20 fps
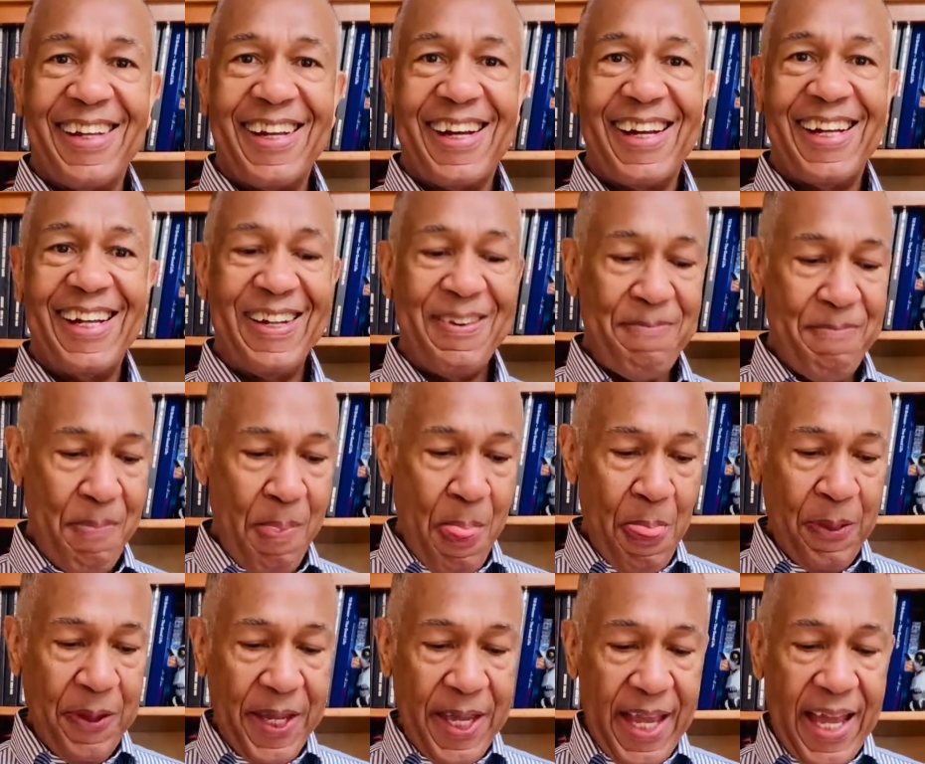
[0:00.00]
and
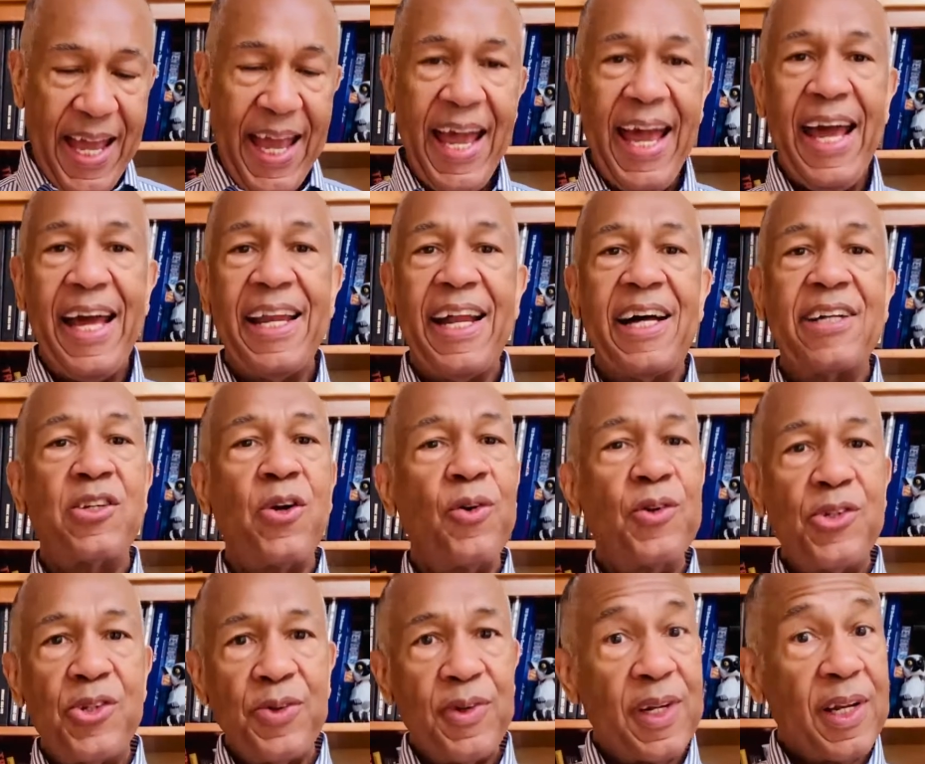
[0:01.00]
I don't
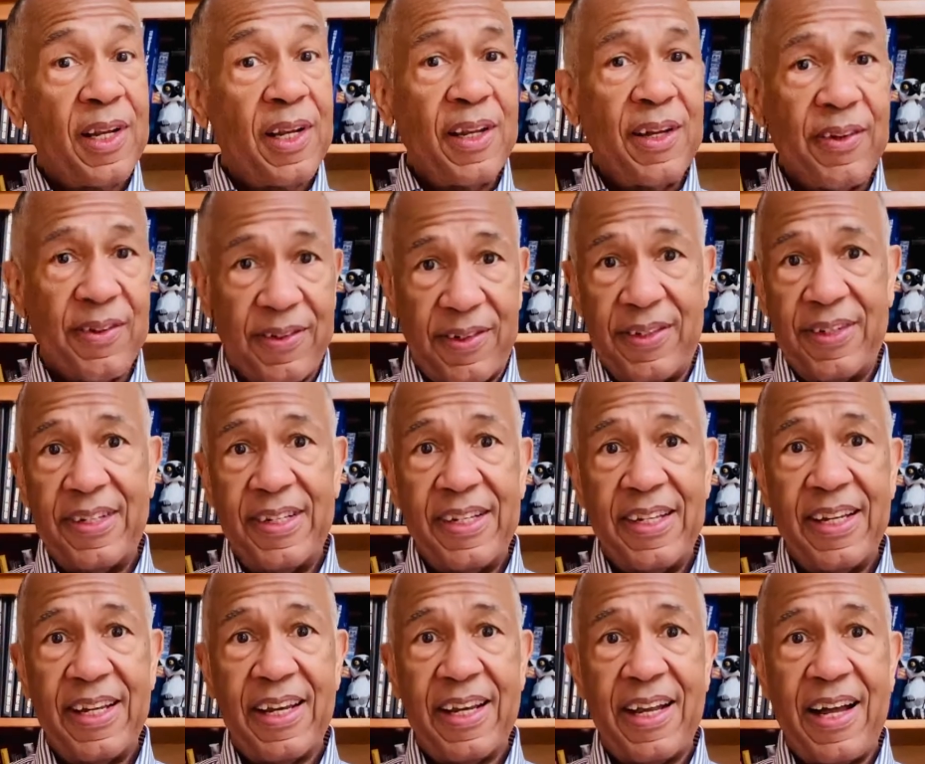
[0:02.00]
do it alone.
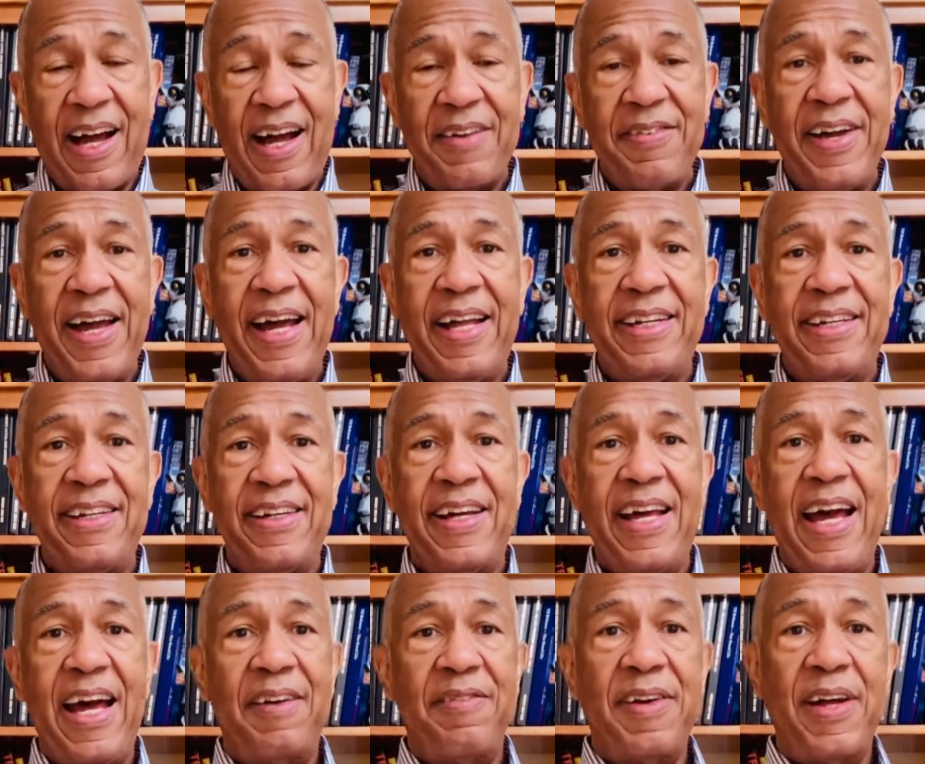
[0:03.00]
I've had to
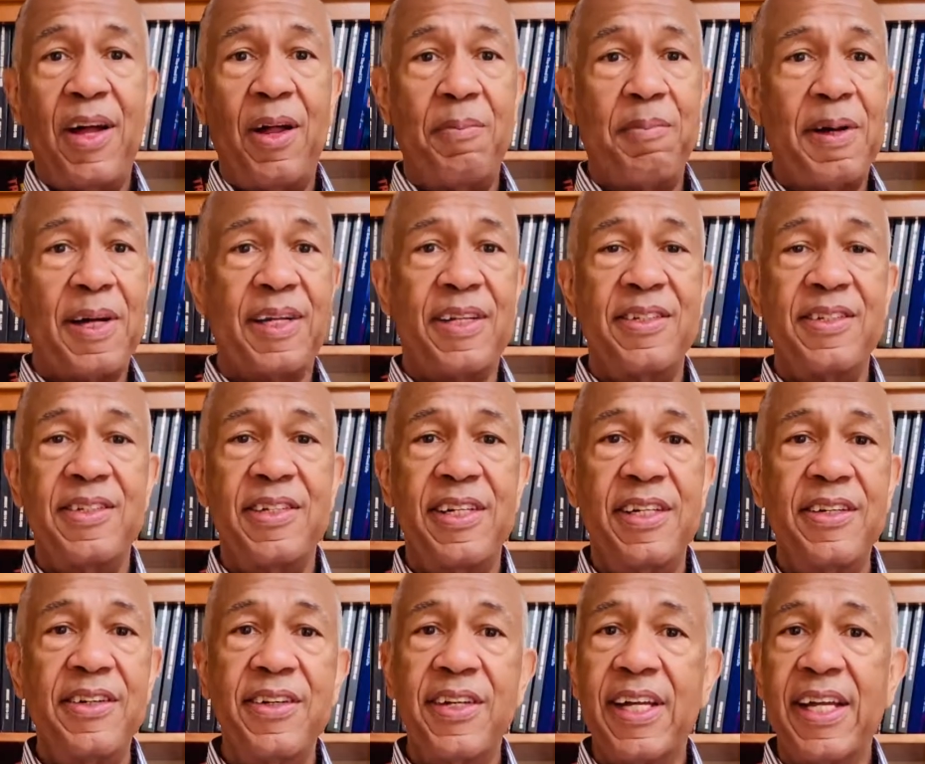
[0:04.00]
have help. I
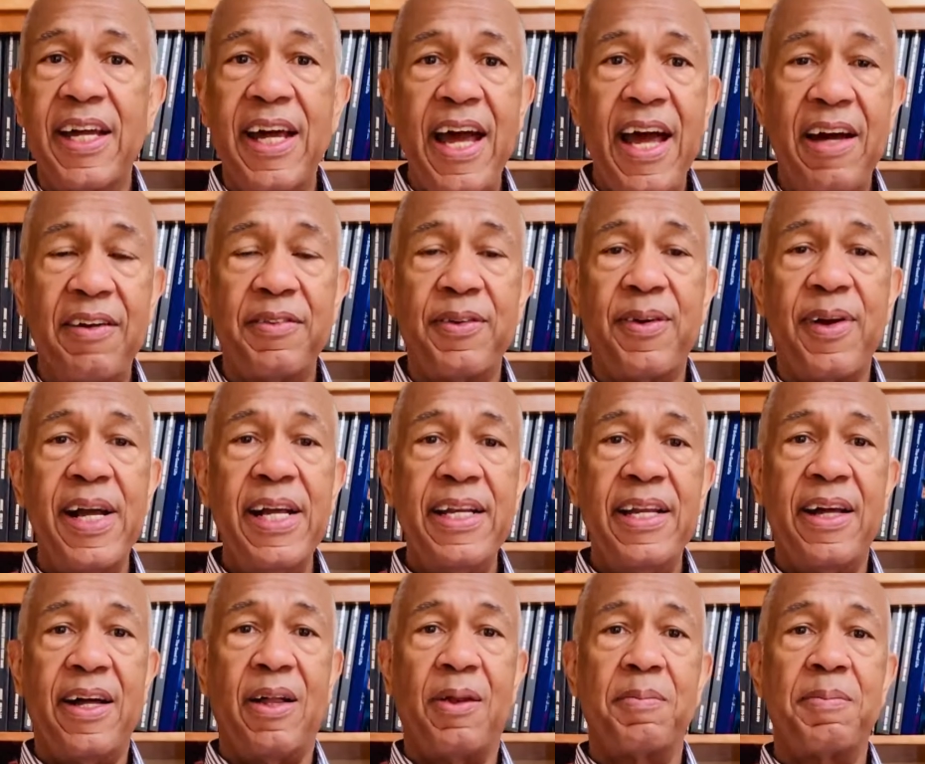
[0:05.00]
continue to have great
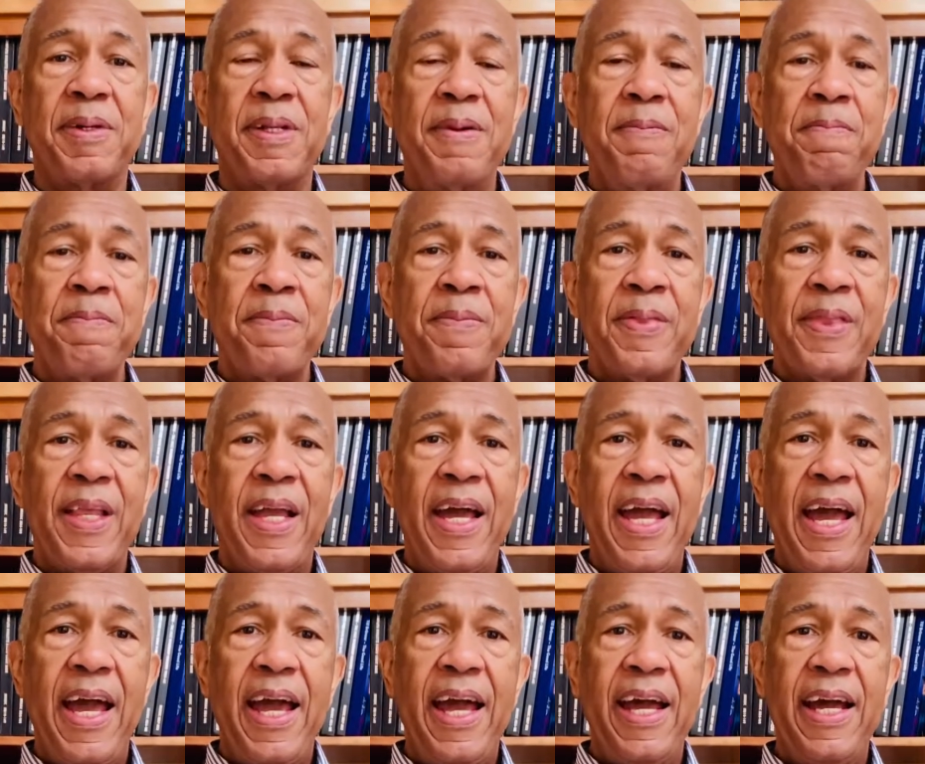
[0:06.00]
help.
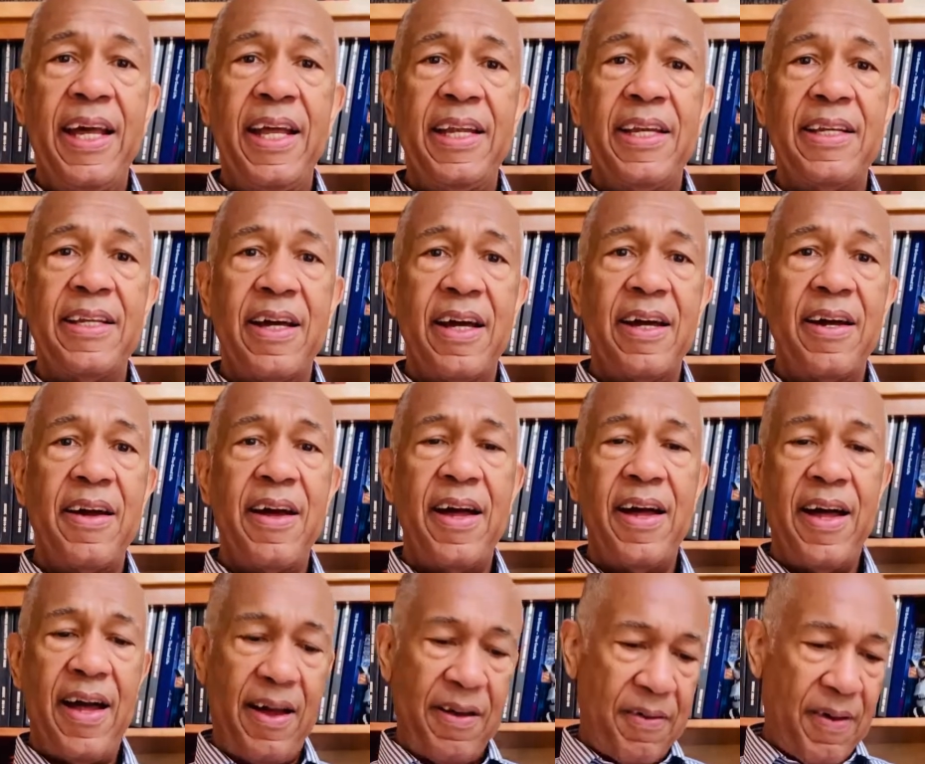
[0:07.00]
And
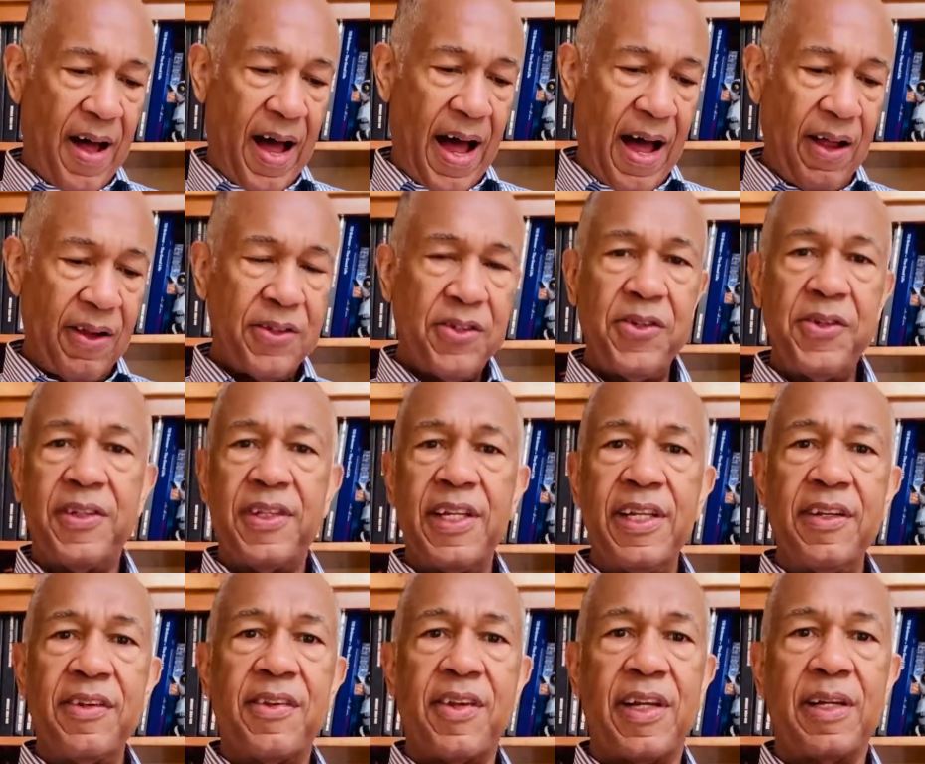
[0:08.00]
I'll do
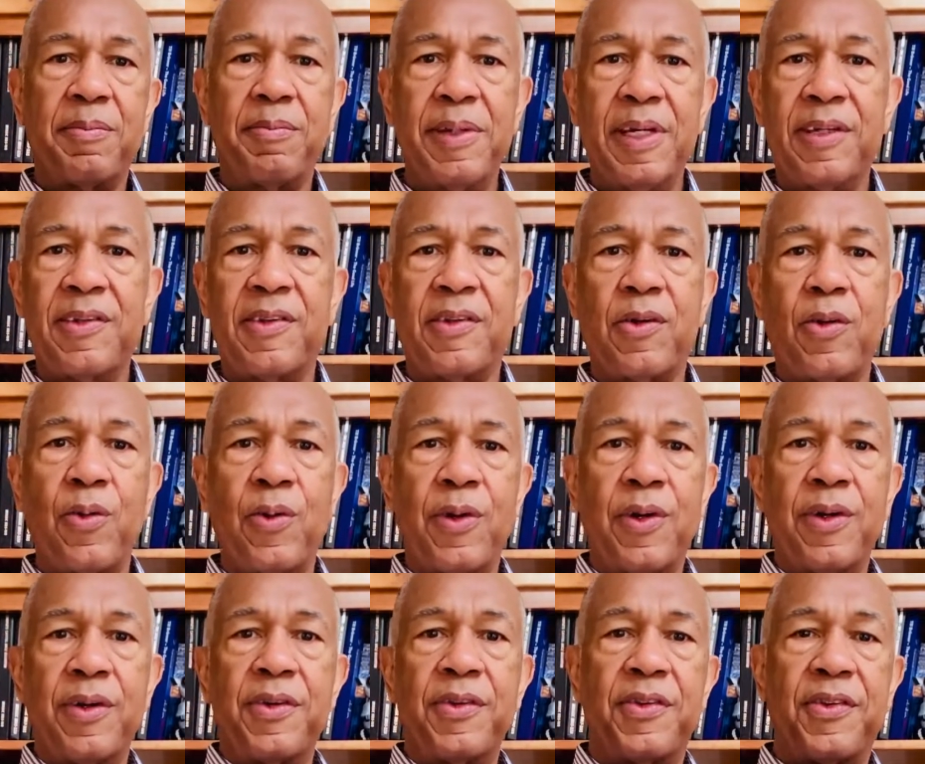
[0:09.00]
things like big
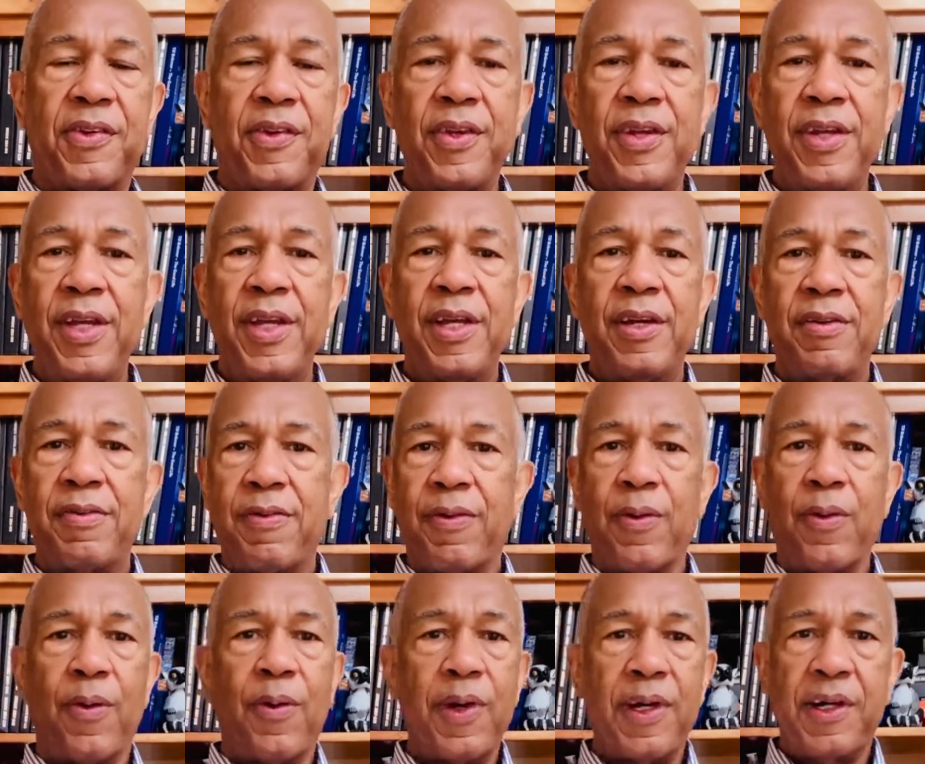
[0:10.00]
scores for
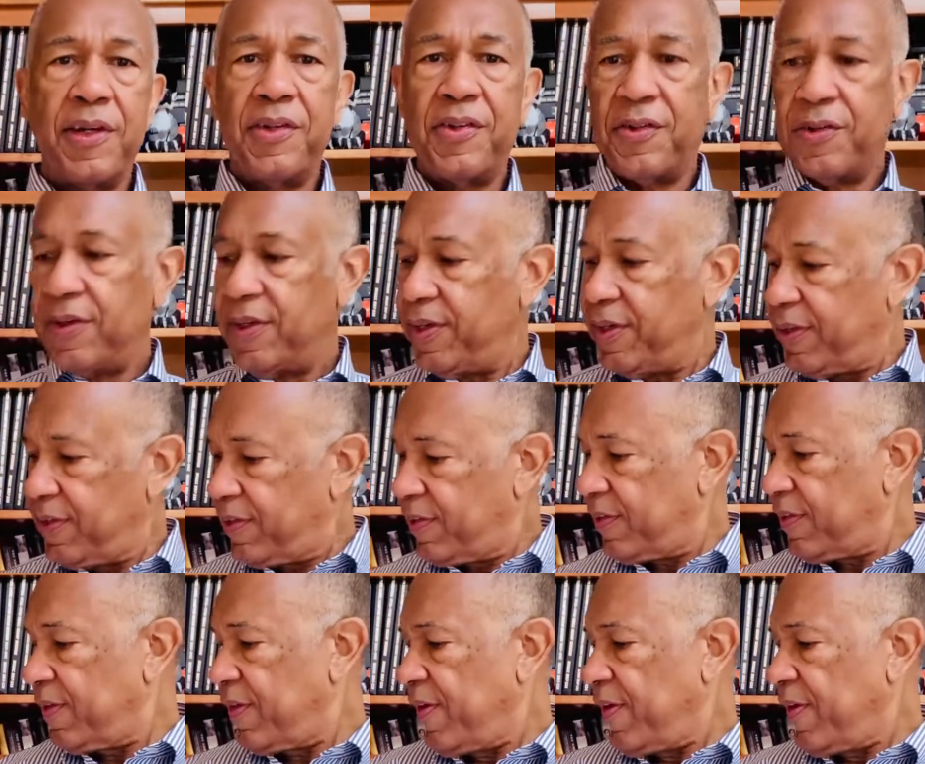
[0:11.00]
orchestras.